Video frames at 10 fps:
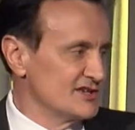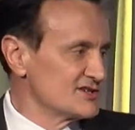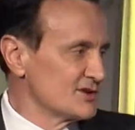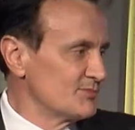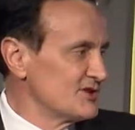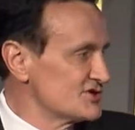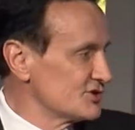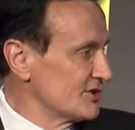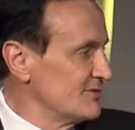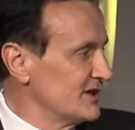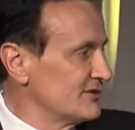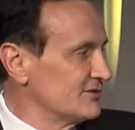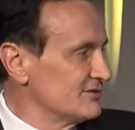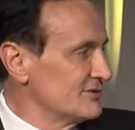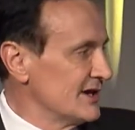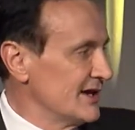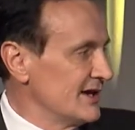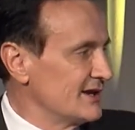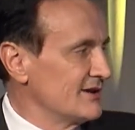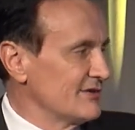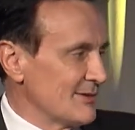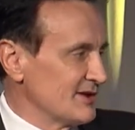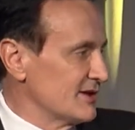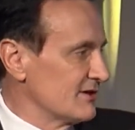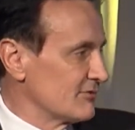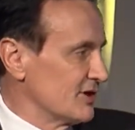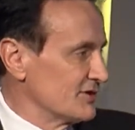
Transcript: So please join me to give them a round of